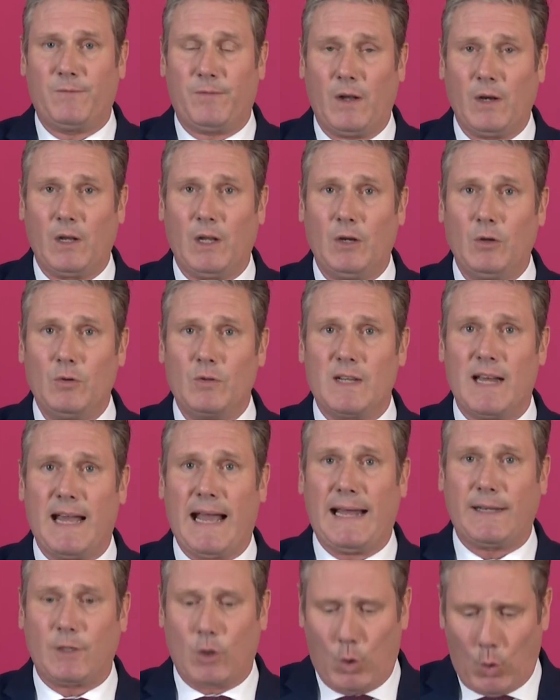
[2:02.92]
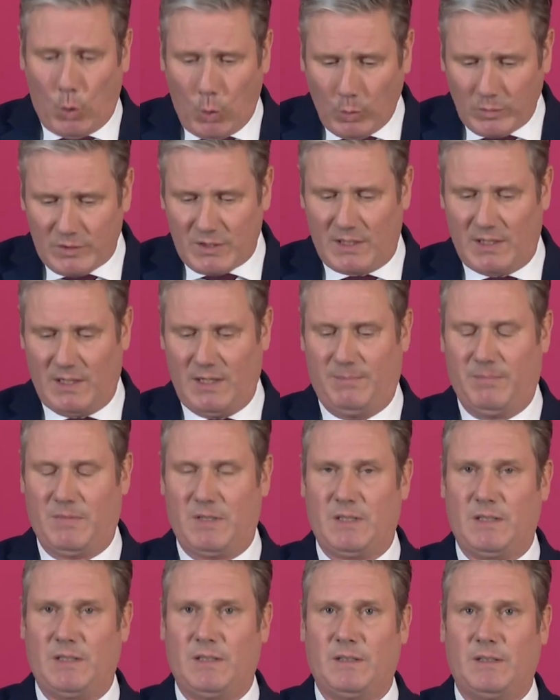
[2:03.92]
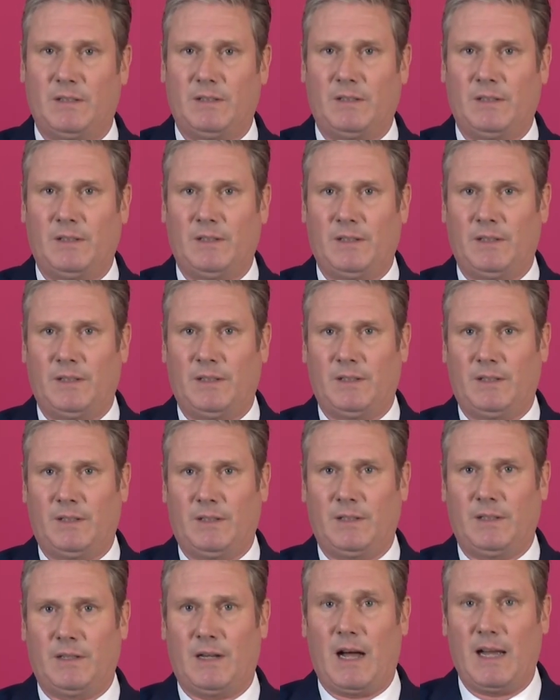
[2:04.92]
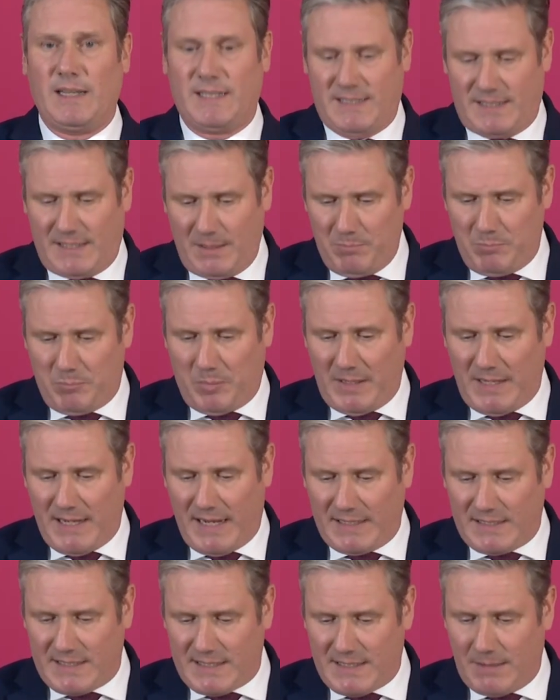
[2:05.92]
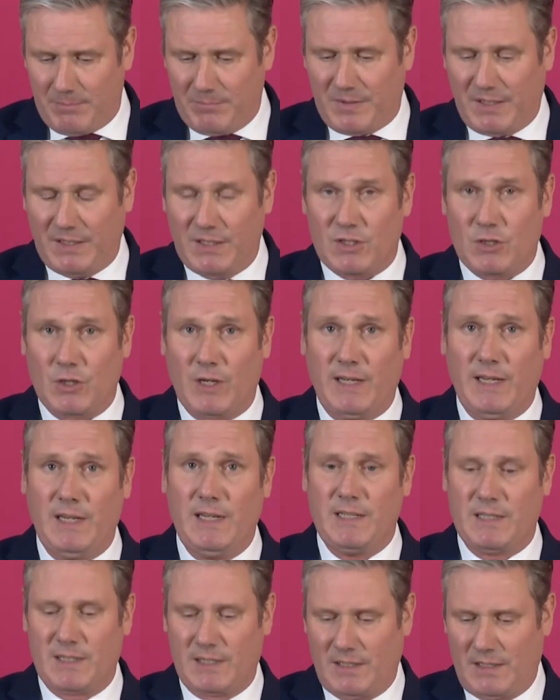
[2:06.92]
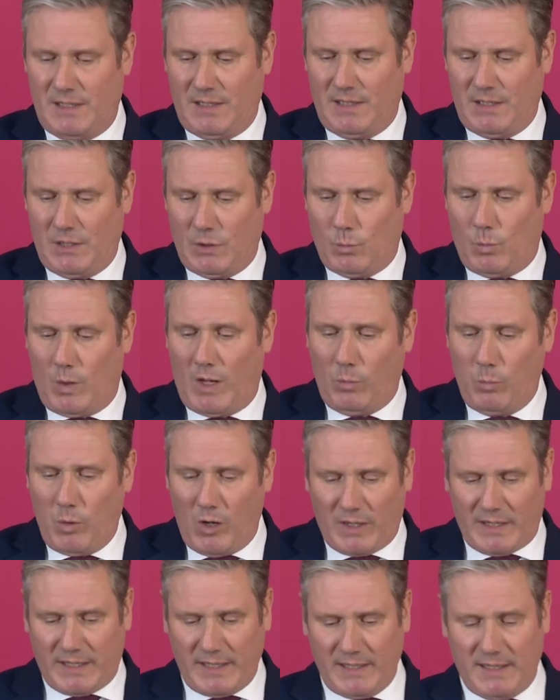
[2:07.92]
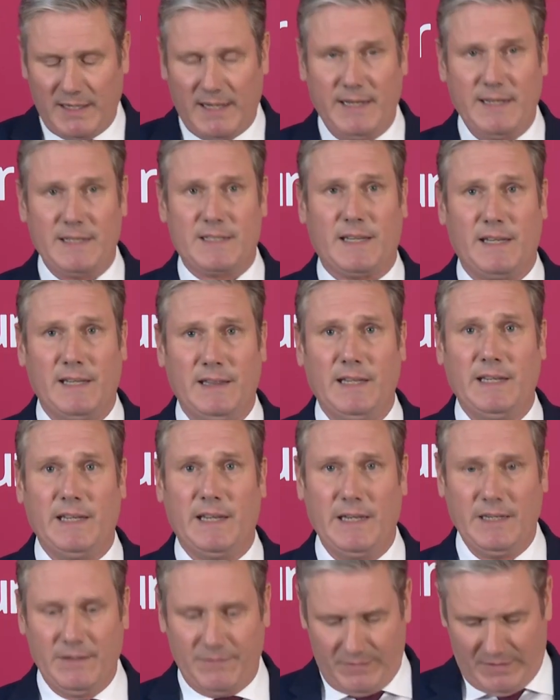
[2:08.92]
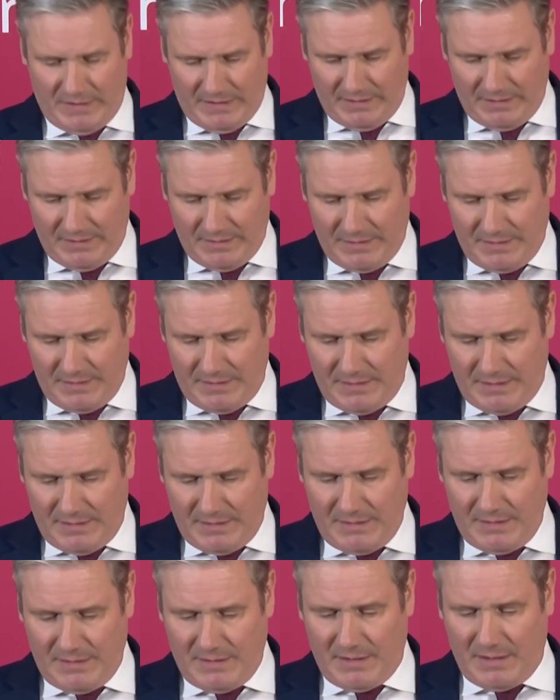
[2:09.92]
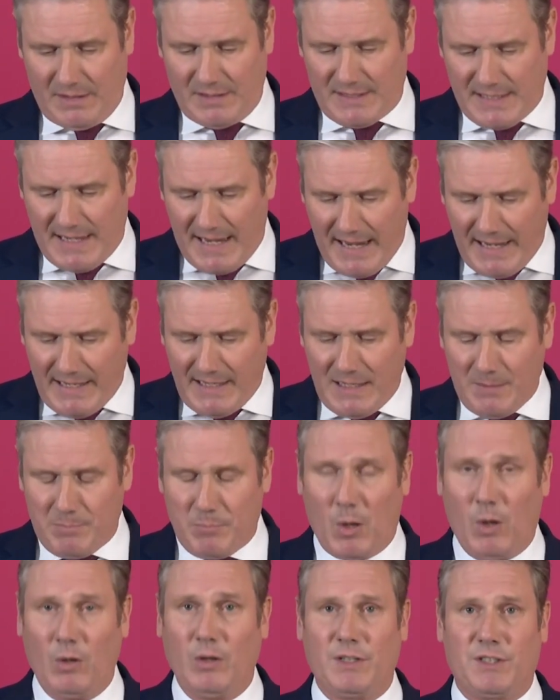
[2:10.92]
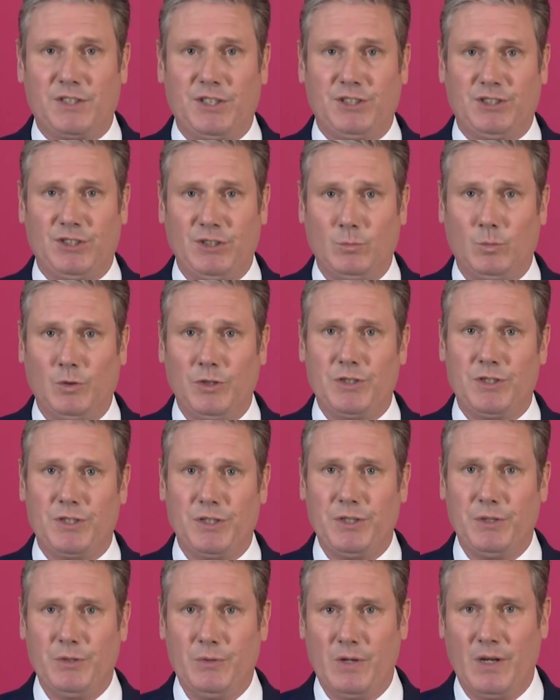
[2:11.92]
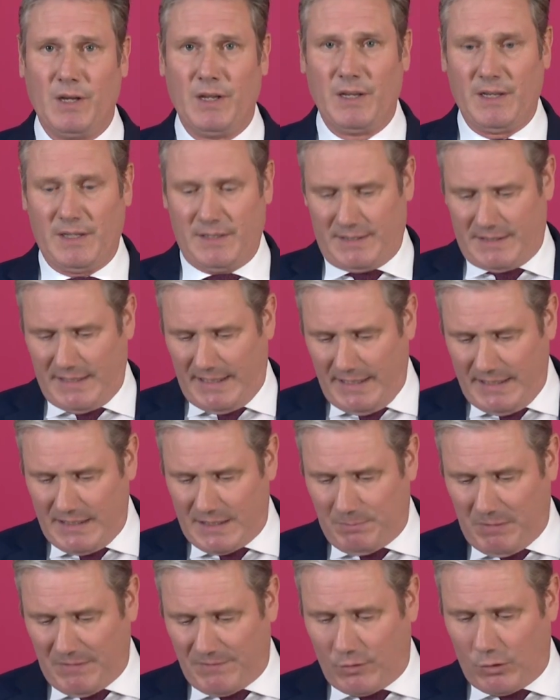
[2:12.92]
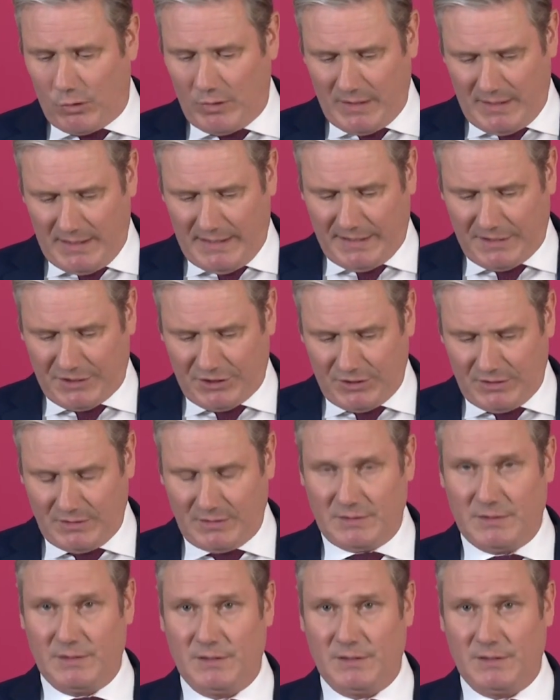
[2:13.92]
followed at all times. I simply had something to eat while working late in the evening, as any politician would do days before an election.